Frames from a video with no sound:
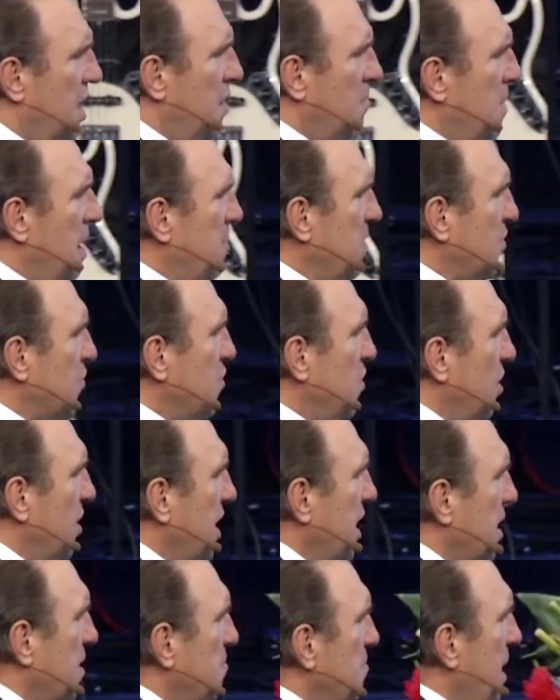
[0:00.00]
Maybe it's not
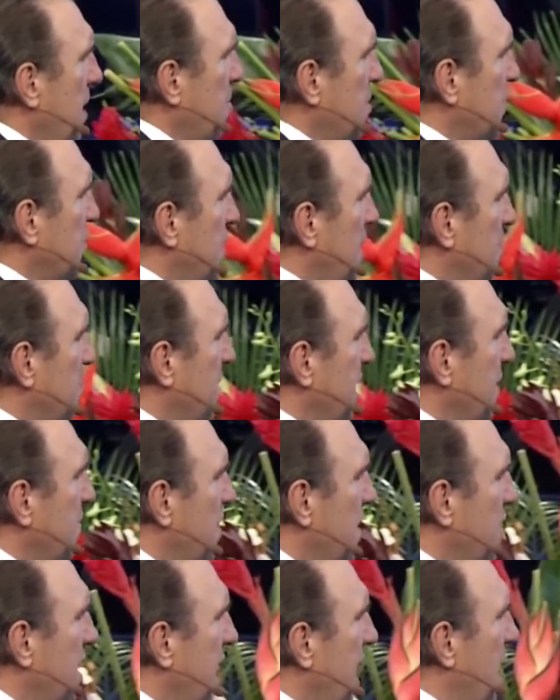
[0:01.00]
hidden. Maybe it's something
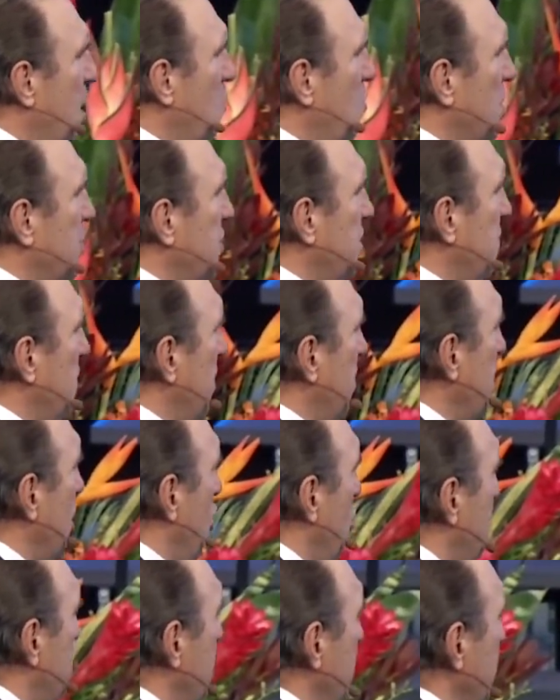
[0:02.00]
very outward and very
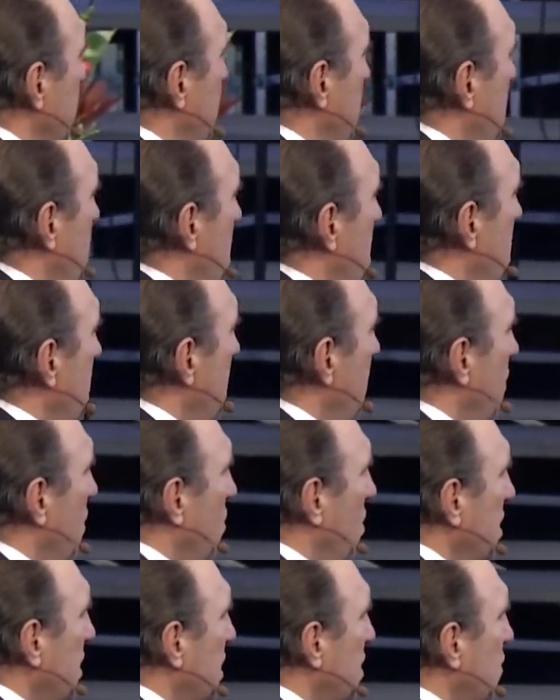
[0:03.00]
open.
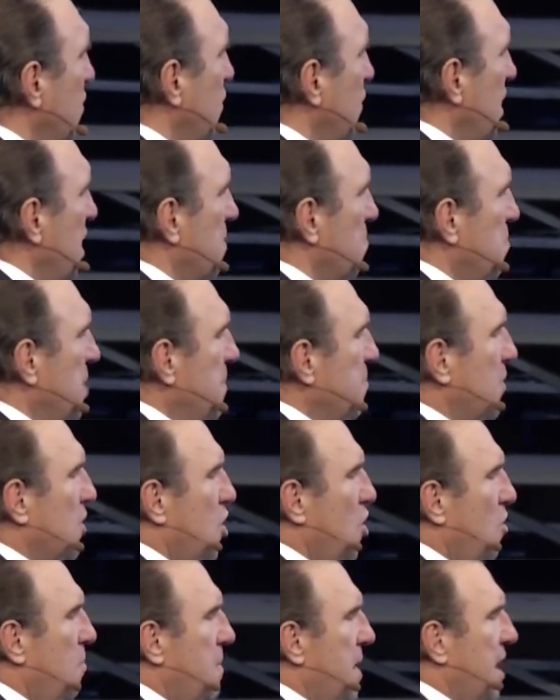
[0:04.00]
Everyone can see it. People
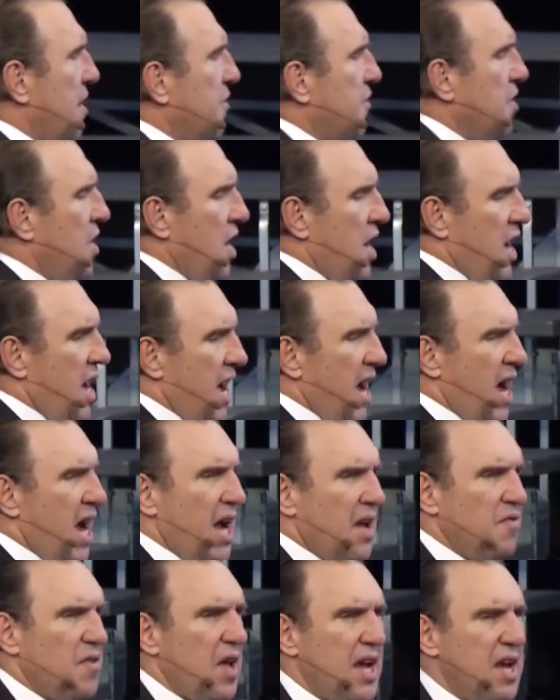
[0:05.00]
know about it.
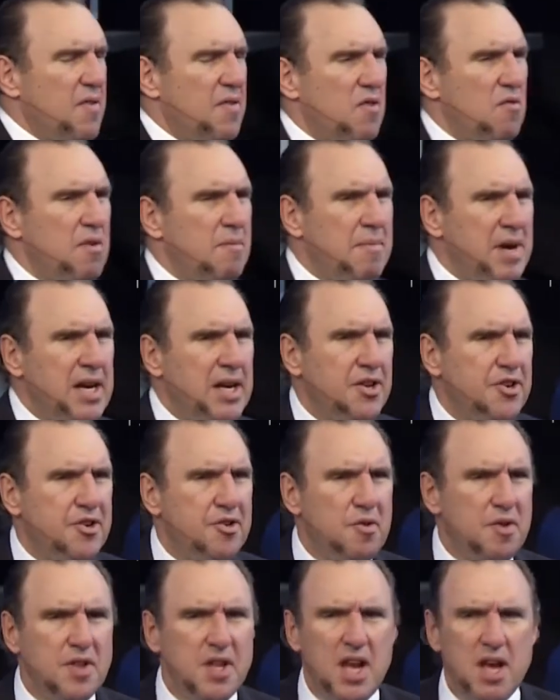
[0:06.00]
And they even remind
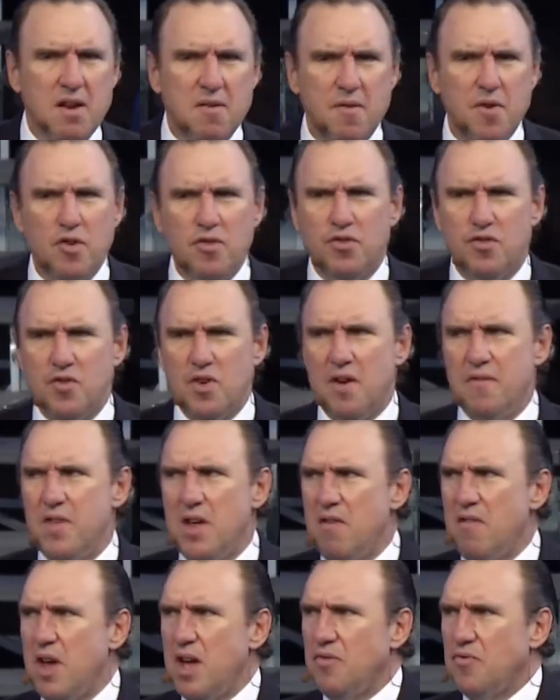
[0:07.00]
you on the anniversary of the
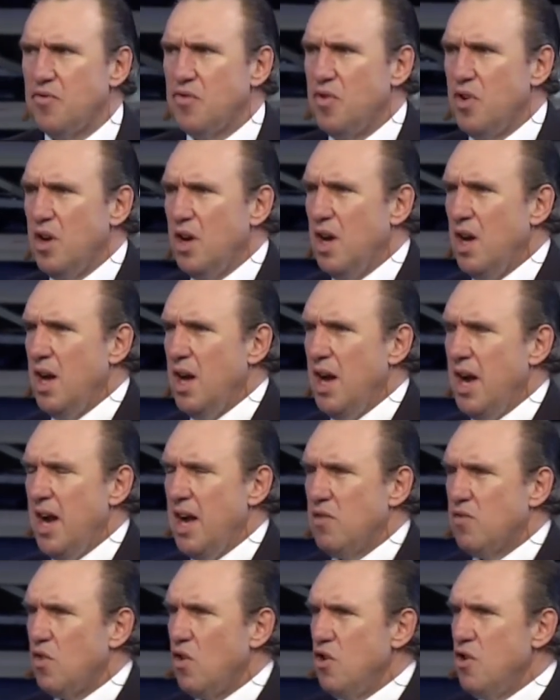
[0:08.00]
event.
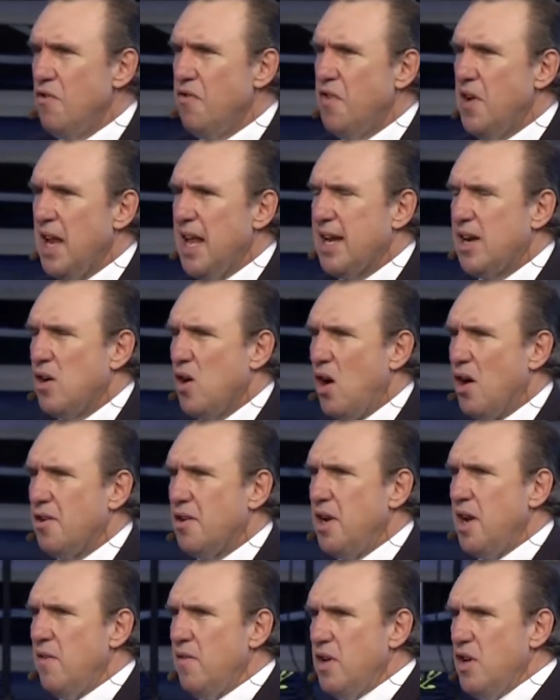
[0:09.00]
And so you feel like God will
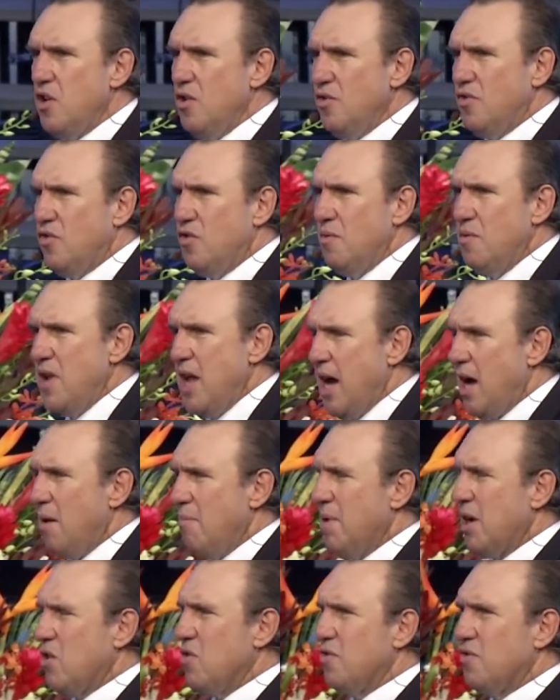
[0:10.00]
never use you now
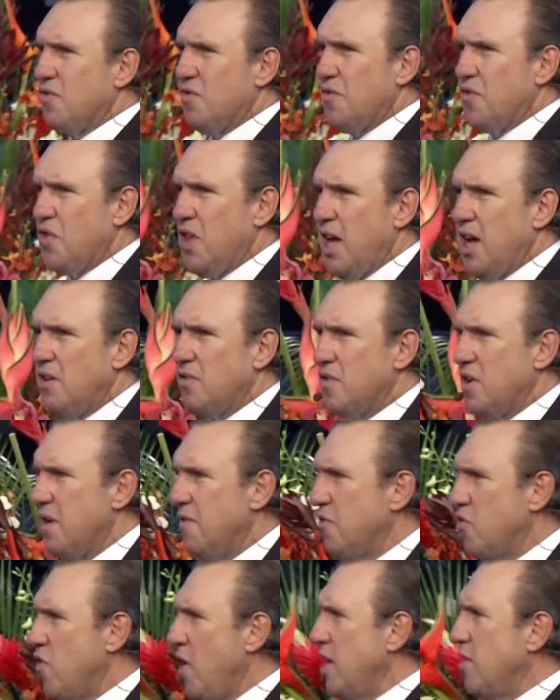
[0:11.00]
because of things that
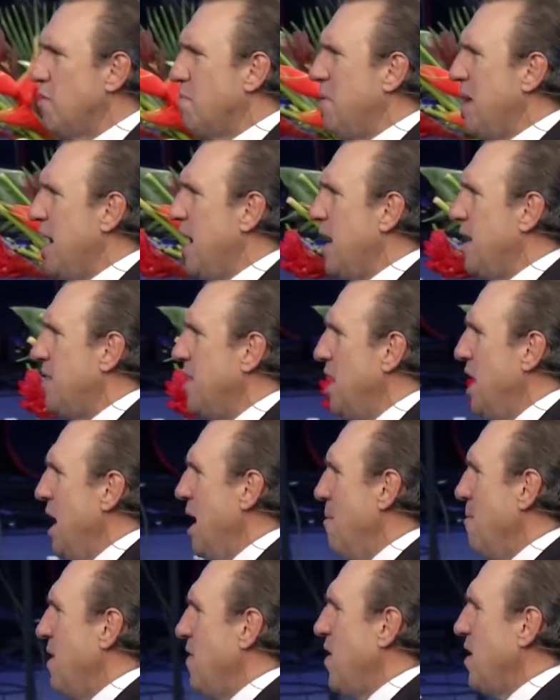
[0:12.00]
have transpired.
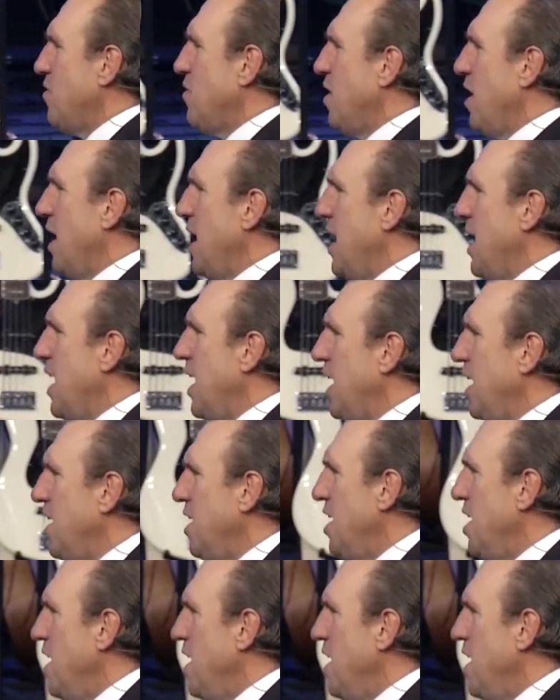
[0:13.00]
But that's a lie.